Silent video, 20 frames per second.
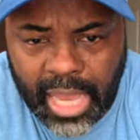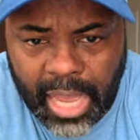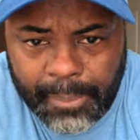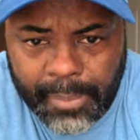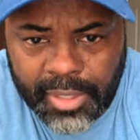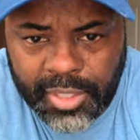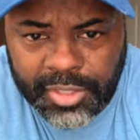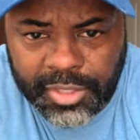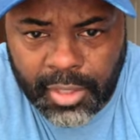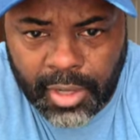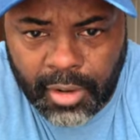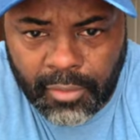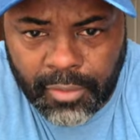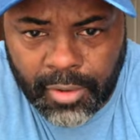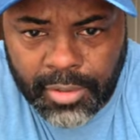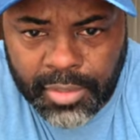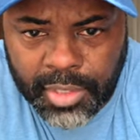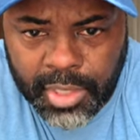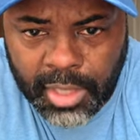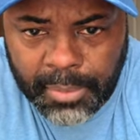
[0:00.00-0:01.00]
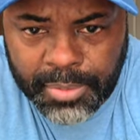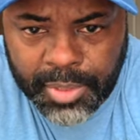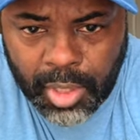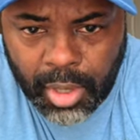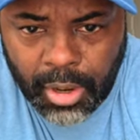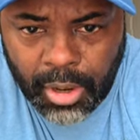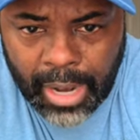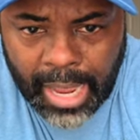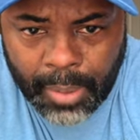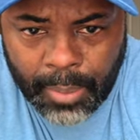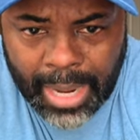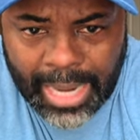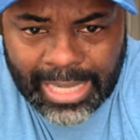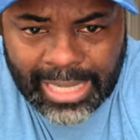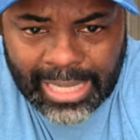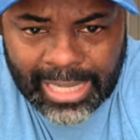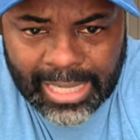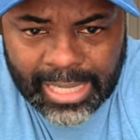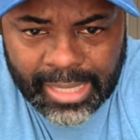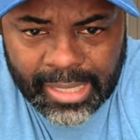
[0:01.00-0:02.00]
I'm a server. Tips are how I
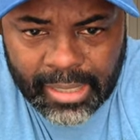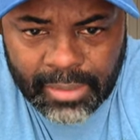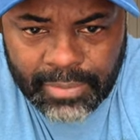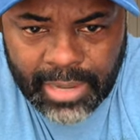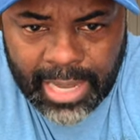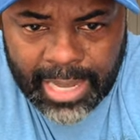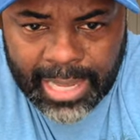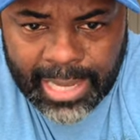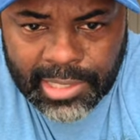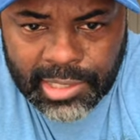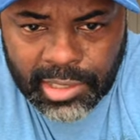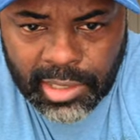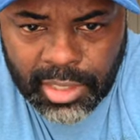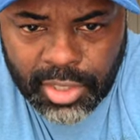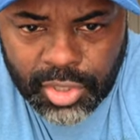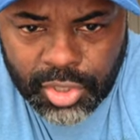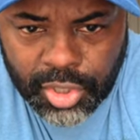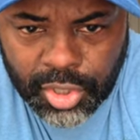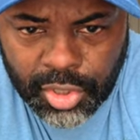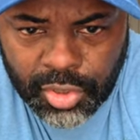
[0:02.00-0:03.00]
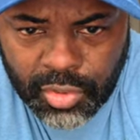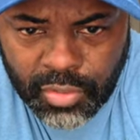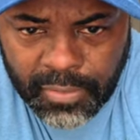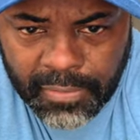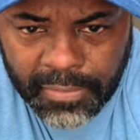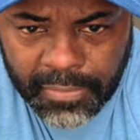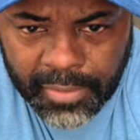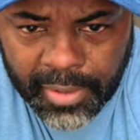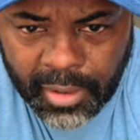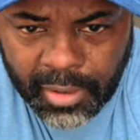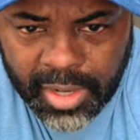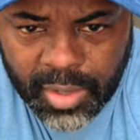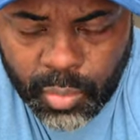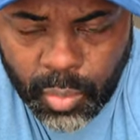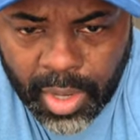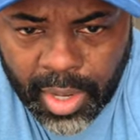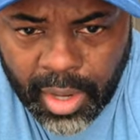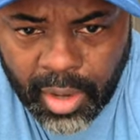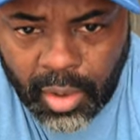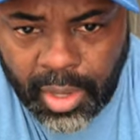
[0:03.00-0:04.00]
live. I actually do very
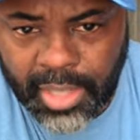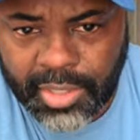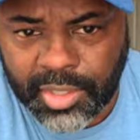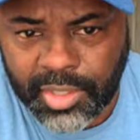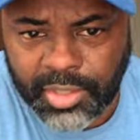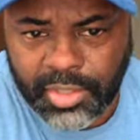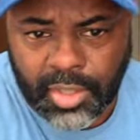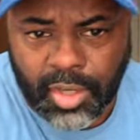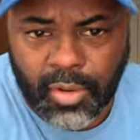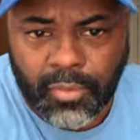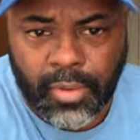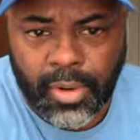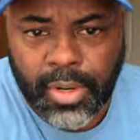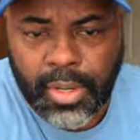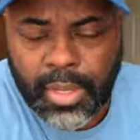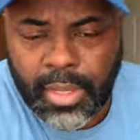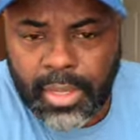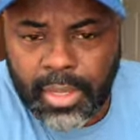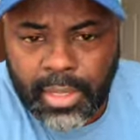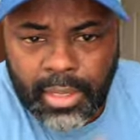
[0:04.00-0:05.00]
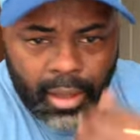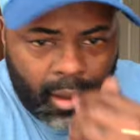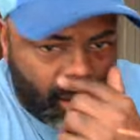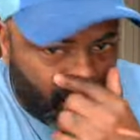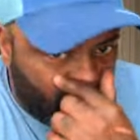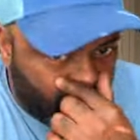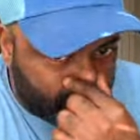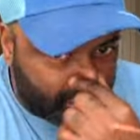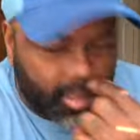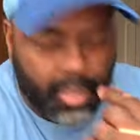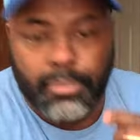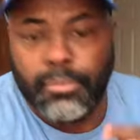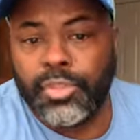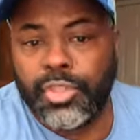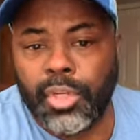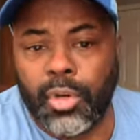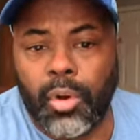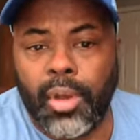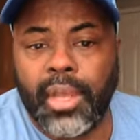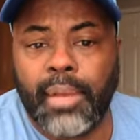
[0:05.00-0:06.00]
well as a server. Awesome,
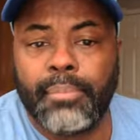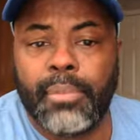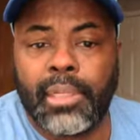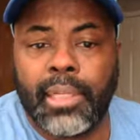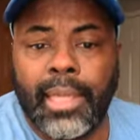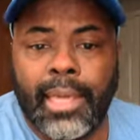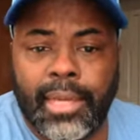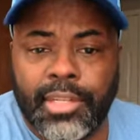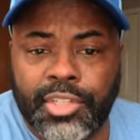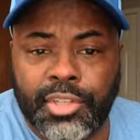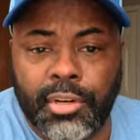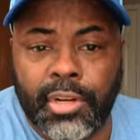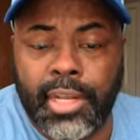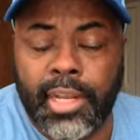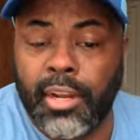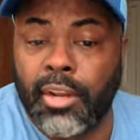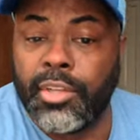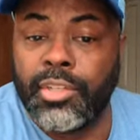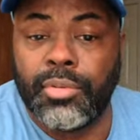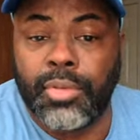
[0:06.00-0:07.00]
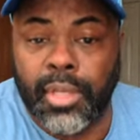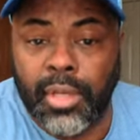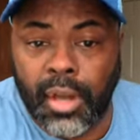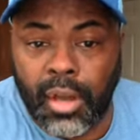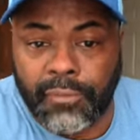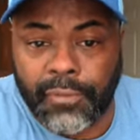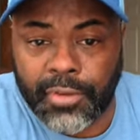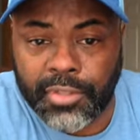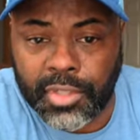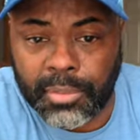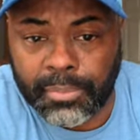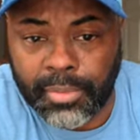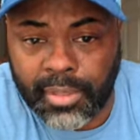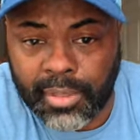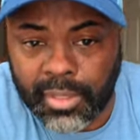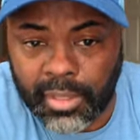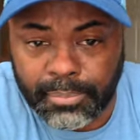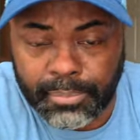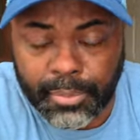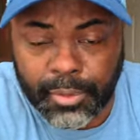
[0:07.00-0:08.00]
Joy. I'm glad you're here. You can offer some
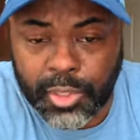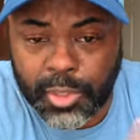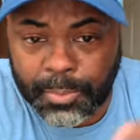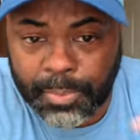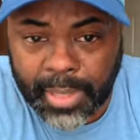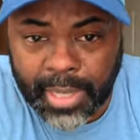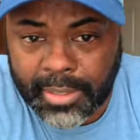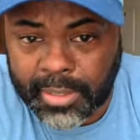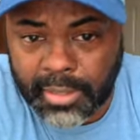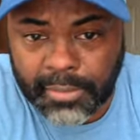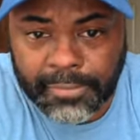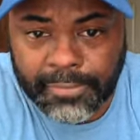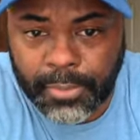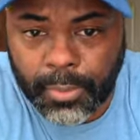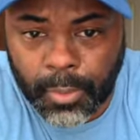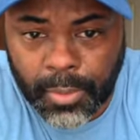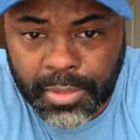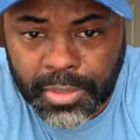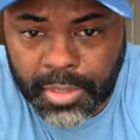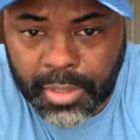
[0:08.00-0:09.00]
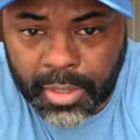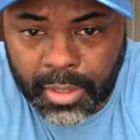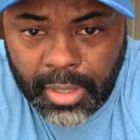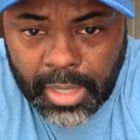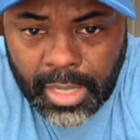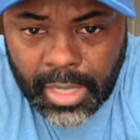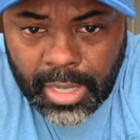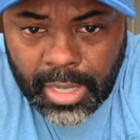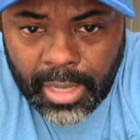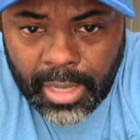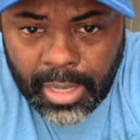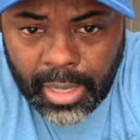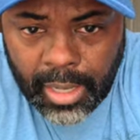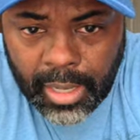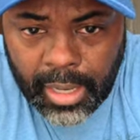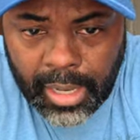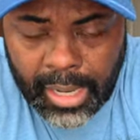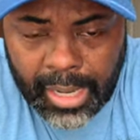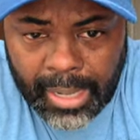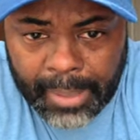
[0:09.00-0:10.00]
some perspective for us here.
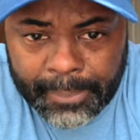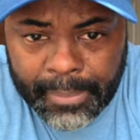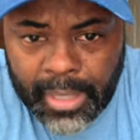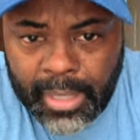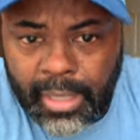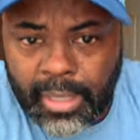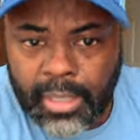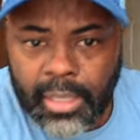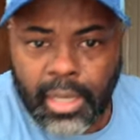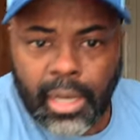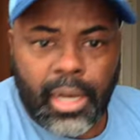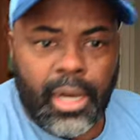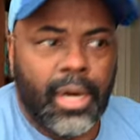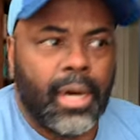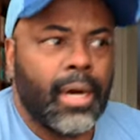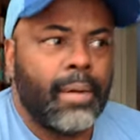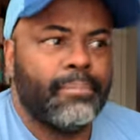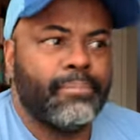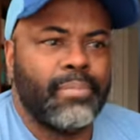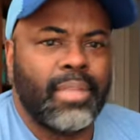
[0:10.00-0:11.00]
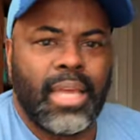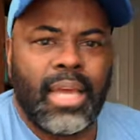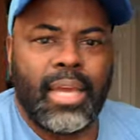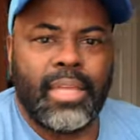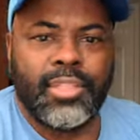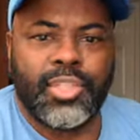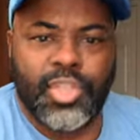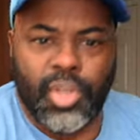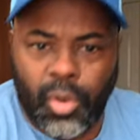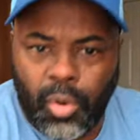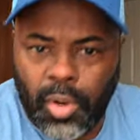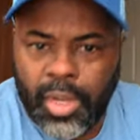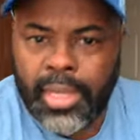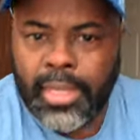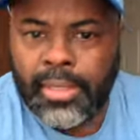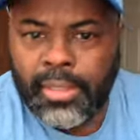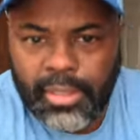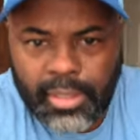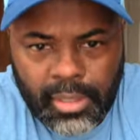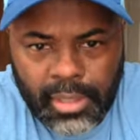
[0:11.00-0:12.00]
Um, uh,
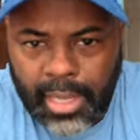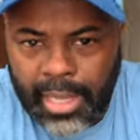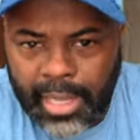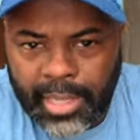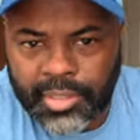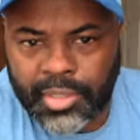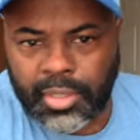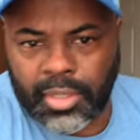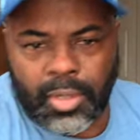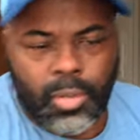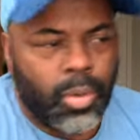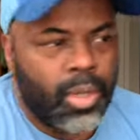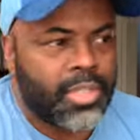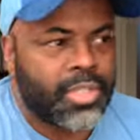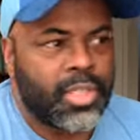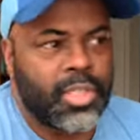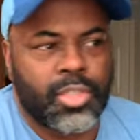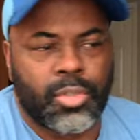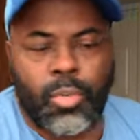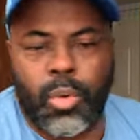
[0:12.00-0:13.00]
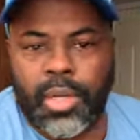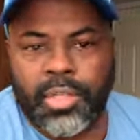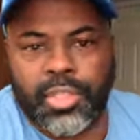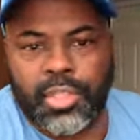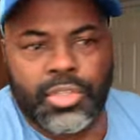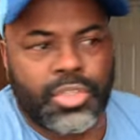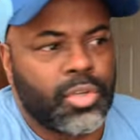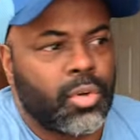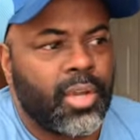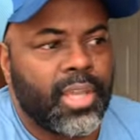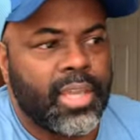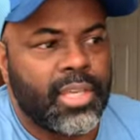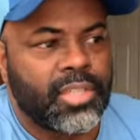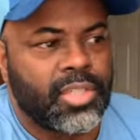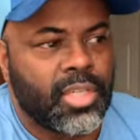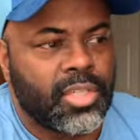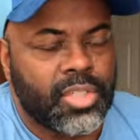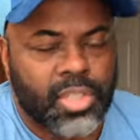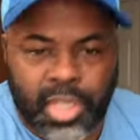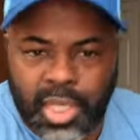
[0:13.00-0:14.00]
Joy, answer the question. This question, Joy, is
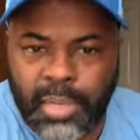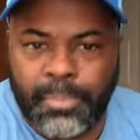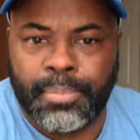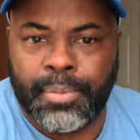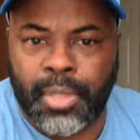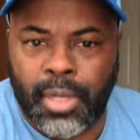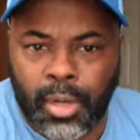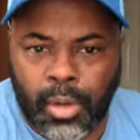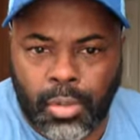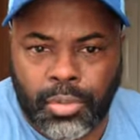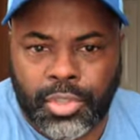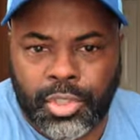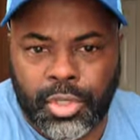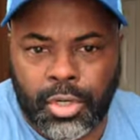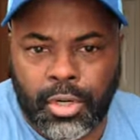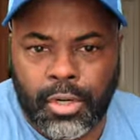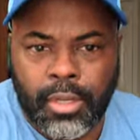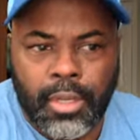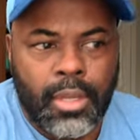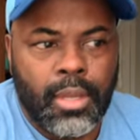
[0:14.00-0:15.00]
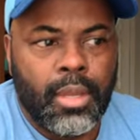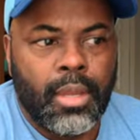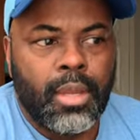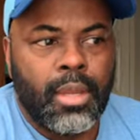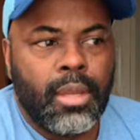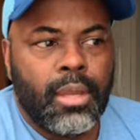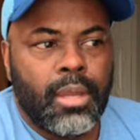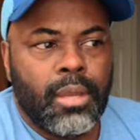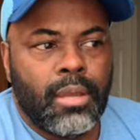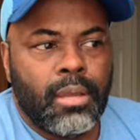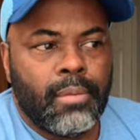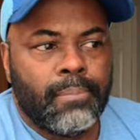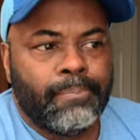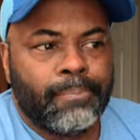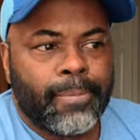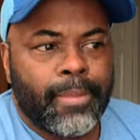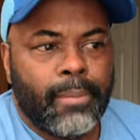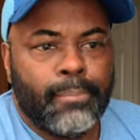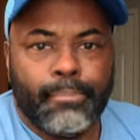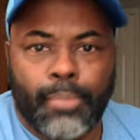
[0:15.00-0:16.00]
the tip culture
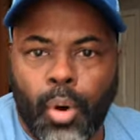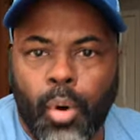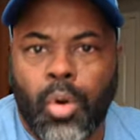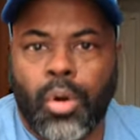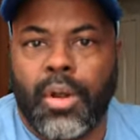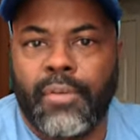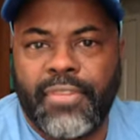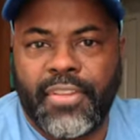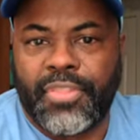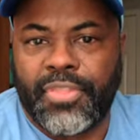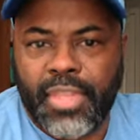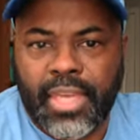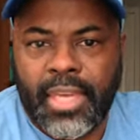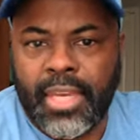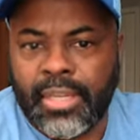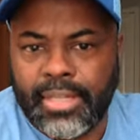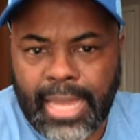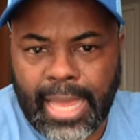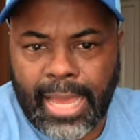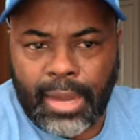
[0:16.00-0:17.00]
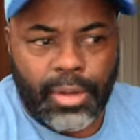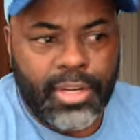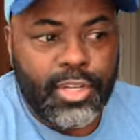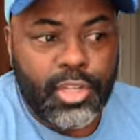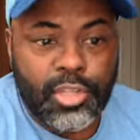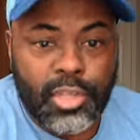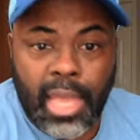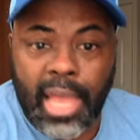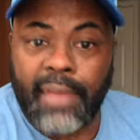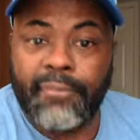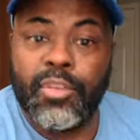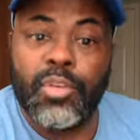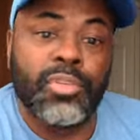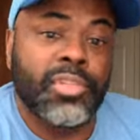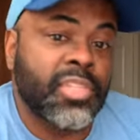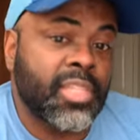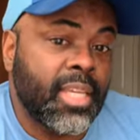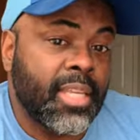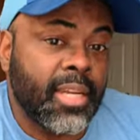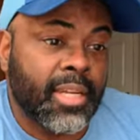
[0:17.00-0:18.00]
more of a thing now? And do you have you
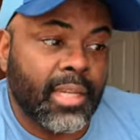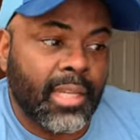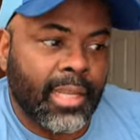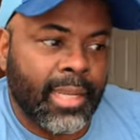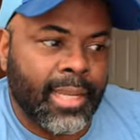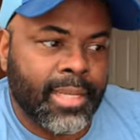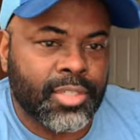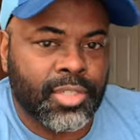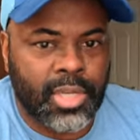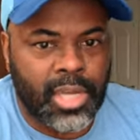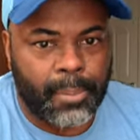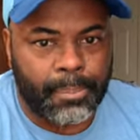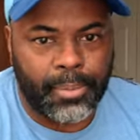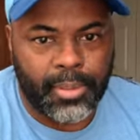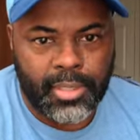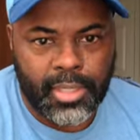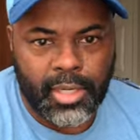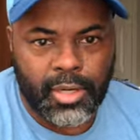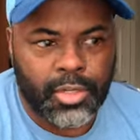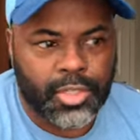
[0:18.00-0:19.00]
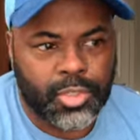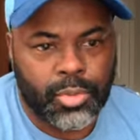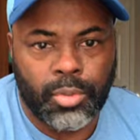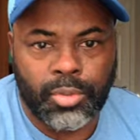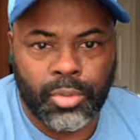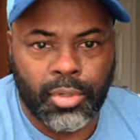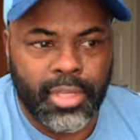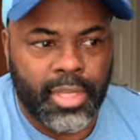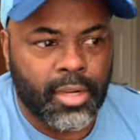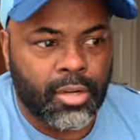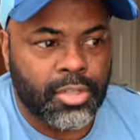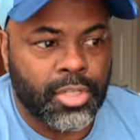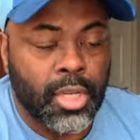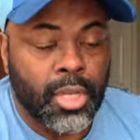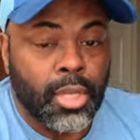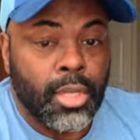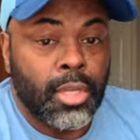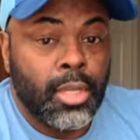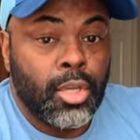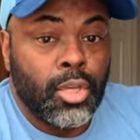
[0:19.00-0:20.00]
seen in the last couple of years, two or three years
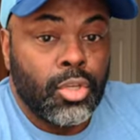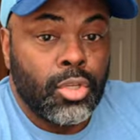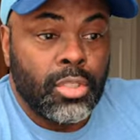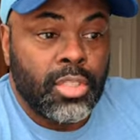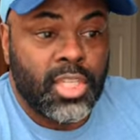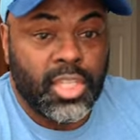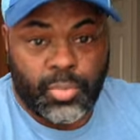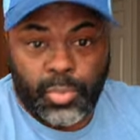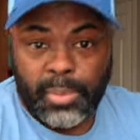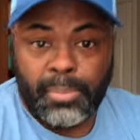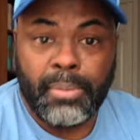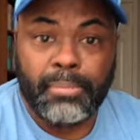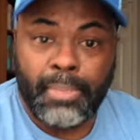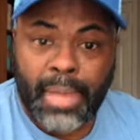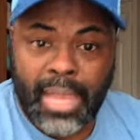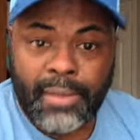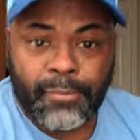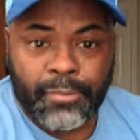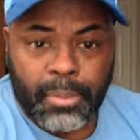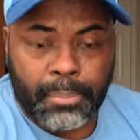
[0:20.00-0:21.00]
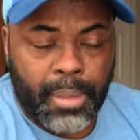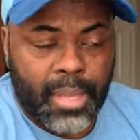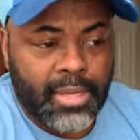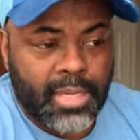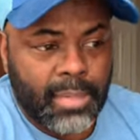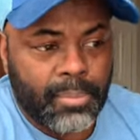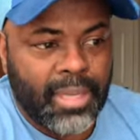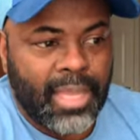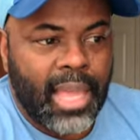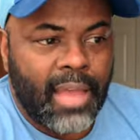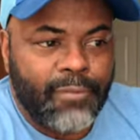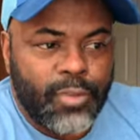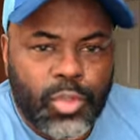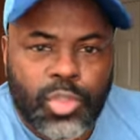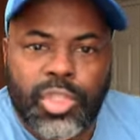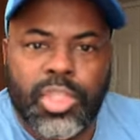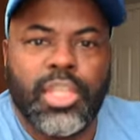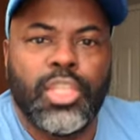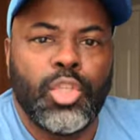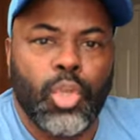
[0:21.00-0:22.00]
since we've been back from the pandemic, have you
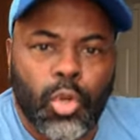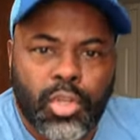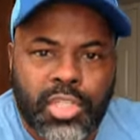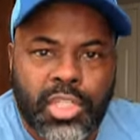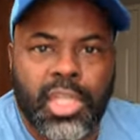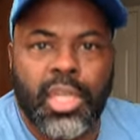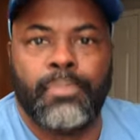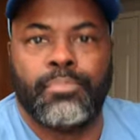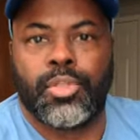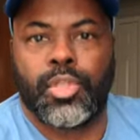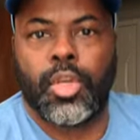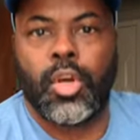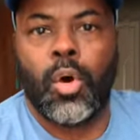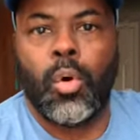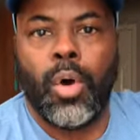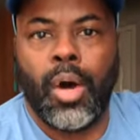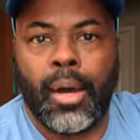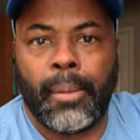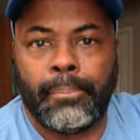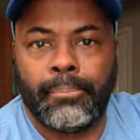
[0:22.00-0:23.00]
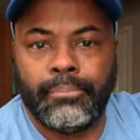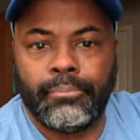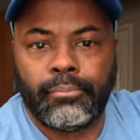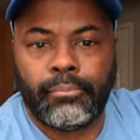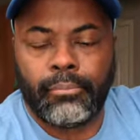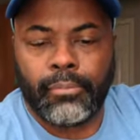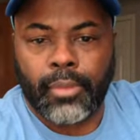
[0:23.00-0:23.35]
seen your tips go up?